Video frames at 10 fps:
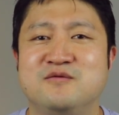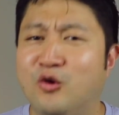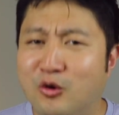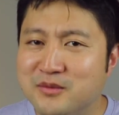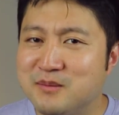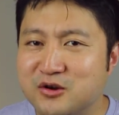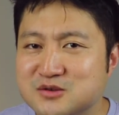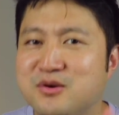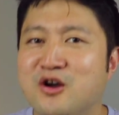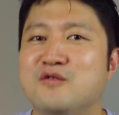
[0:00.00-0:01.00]
form the
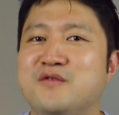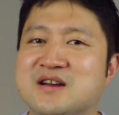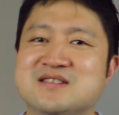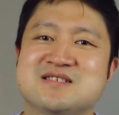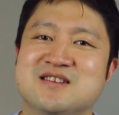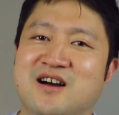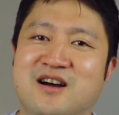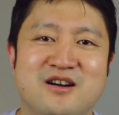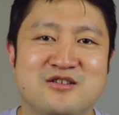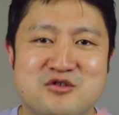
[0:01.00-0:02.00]
most perfect
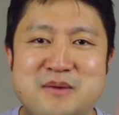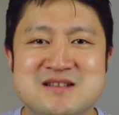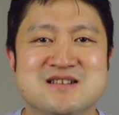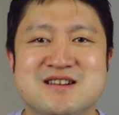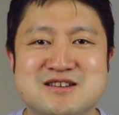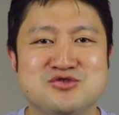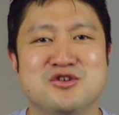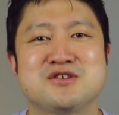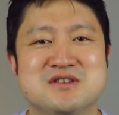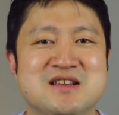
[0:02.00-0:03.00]
grammatically
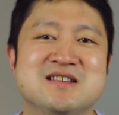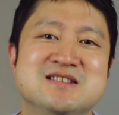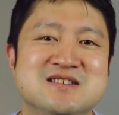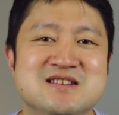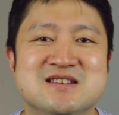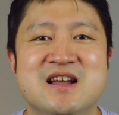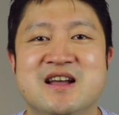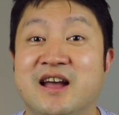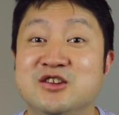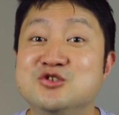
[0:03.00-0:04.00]
structured sentences,
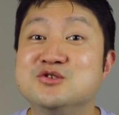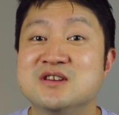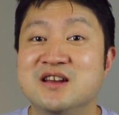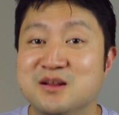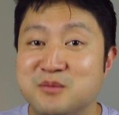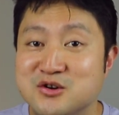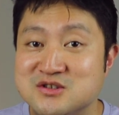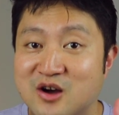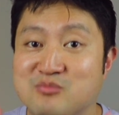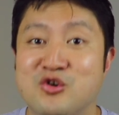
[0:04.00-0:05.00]
and use it in the
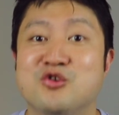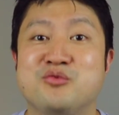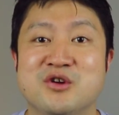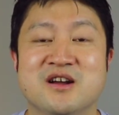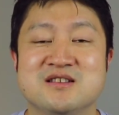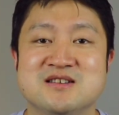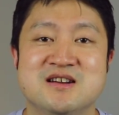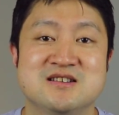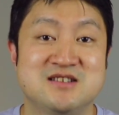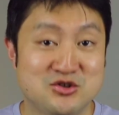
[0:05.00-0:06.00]
most appropriate
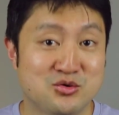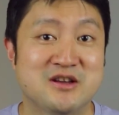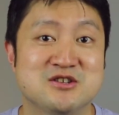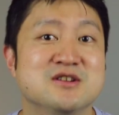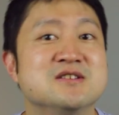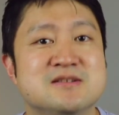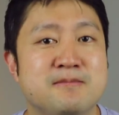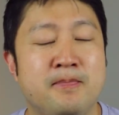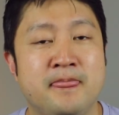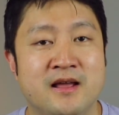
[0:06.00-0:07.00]
situations.
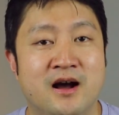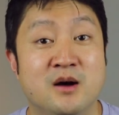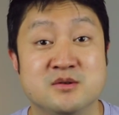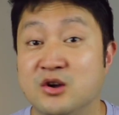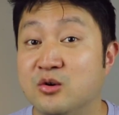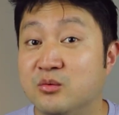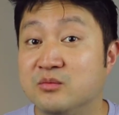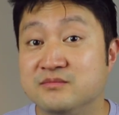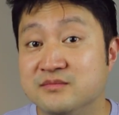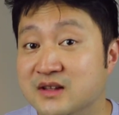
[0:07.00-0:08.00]

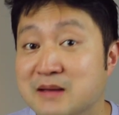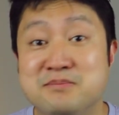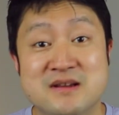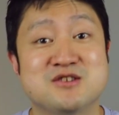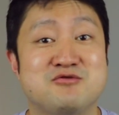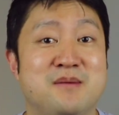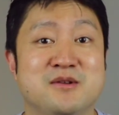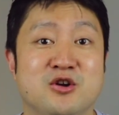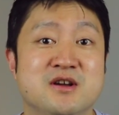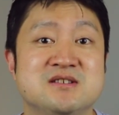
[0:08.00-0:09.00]
So implicit
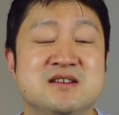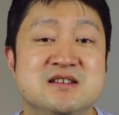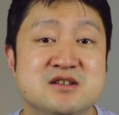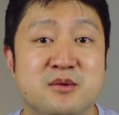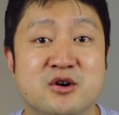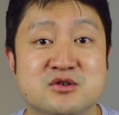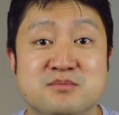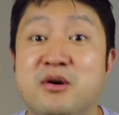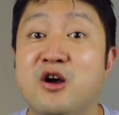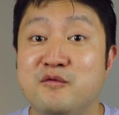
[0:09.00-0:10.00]
grammar knowledge is the
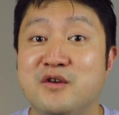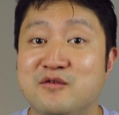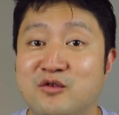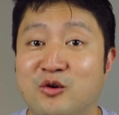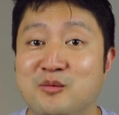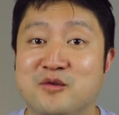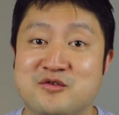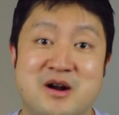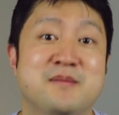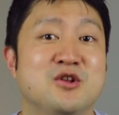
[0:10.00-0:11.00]
most perfect form
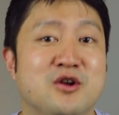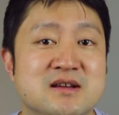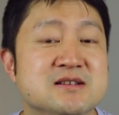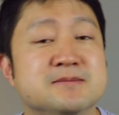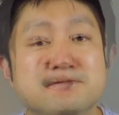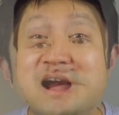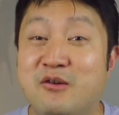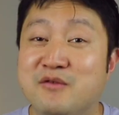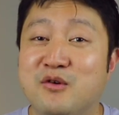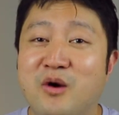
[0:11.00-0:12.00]
of grammar knowledge.
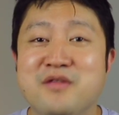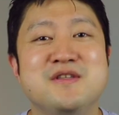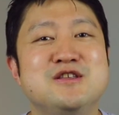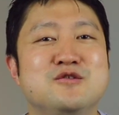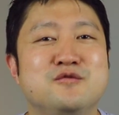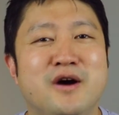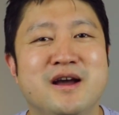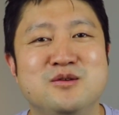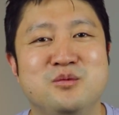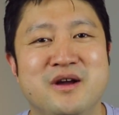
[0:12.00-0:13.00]
However, one thing you
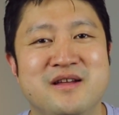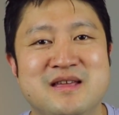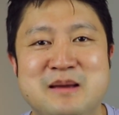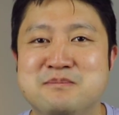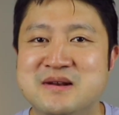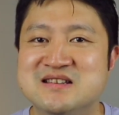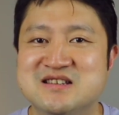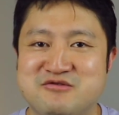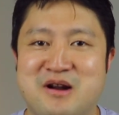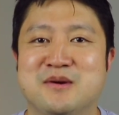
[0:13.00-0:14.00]
find with
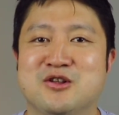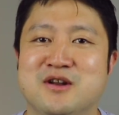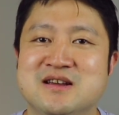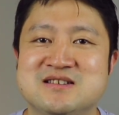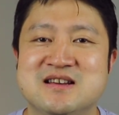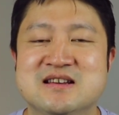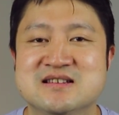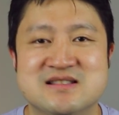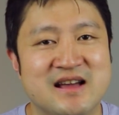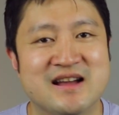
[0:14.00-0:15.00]
implicit grammar knowledge
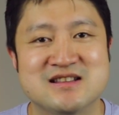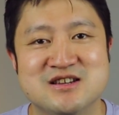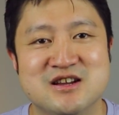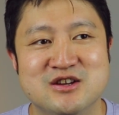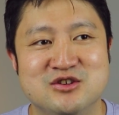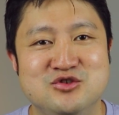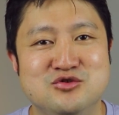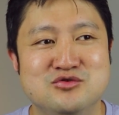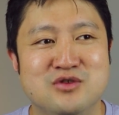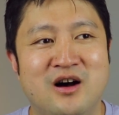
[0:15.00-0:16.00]
is that
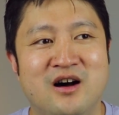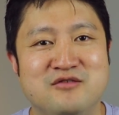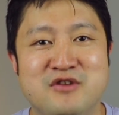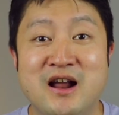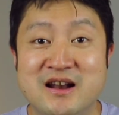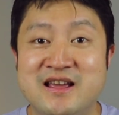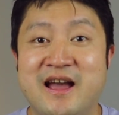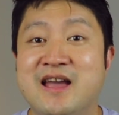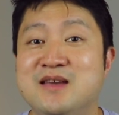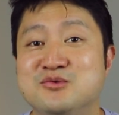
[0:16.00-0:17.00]
you are
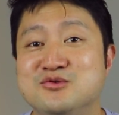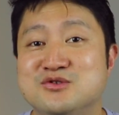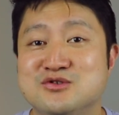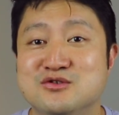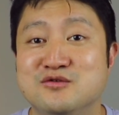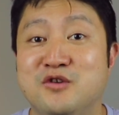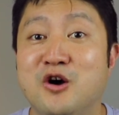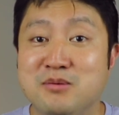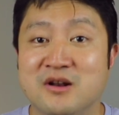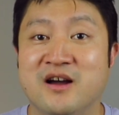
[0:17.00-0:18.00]
rarely able to
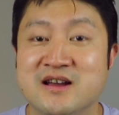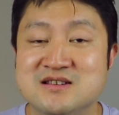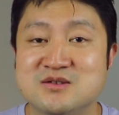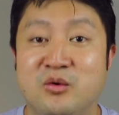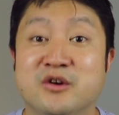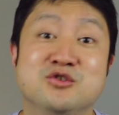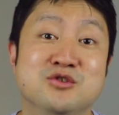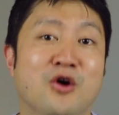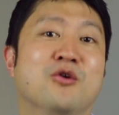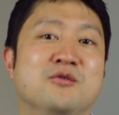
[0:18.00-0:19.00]
verbalize what you
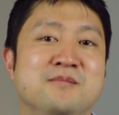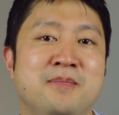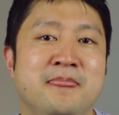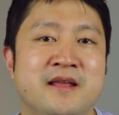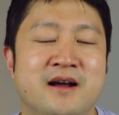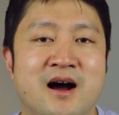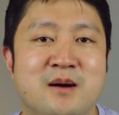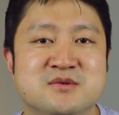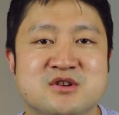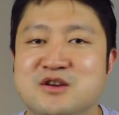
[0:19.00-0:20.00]
know.
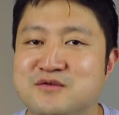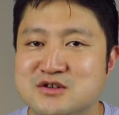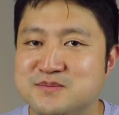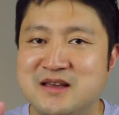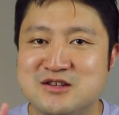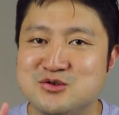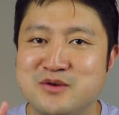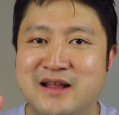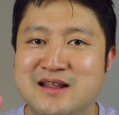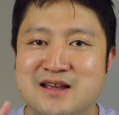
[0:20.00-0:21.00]
So if you speak
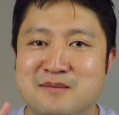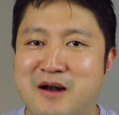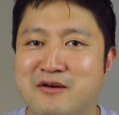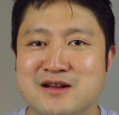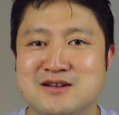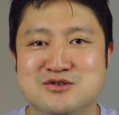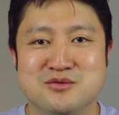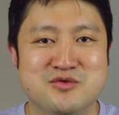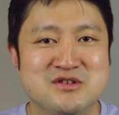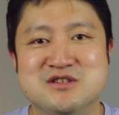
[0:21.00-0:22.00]
to any Americans
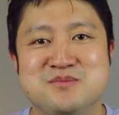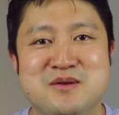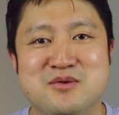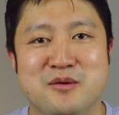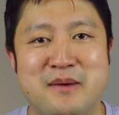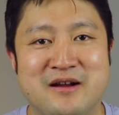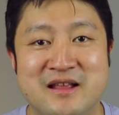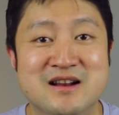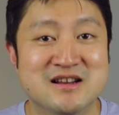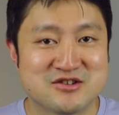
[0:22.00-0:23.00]
or British people
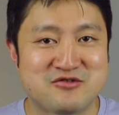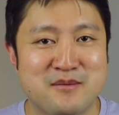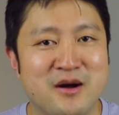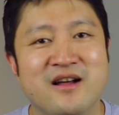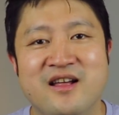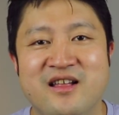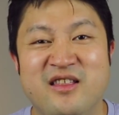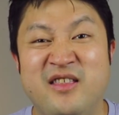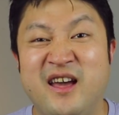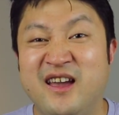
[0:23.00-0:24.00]
about English grammar,
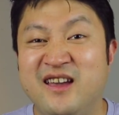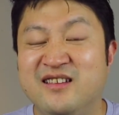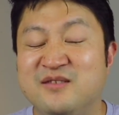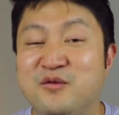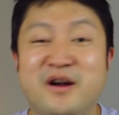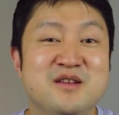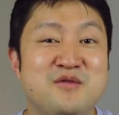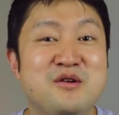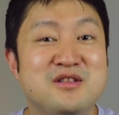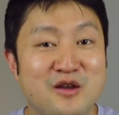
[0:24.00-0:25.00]
they find it
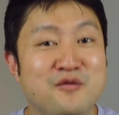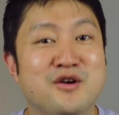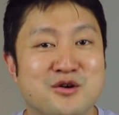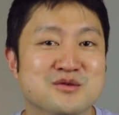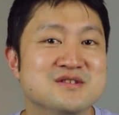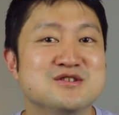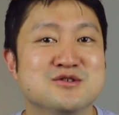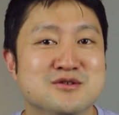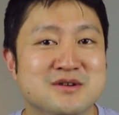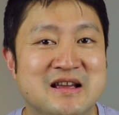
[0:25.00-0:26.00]
very difficult
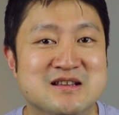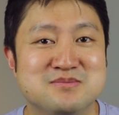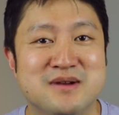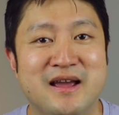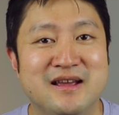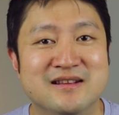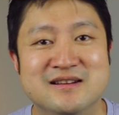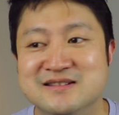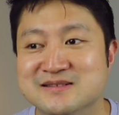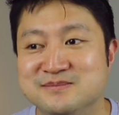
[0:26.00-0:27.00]
to explain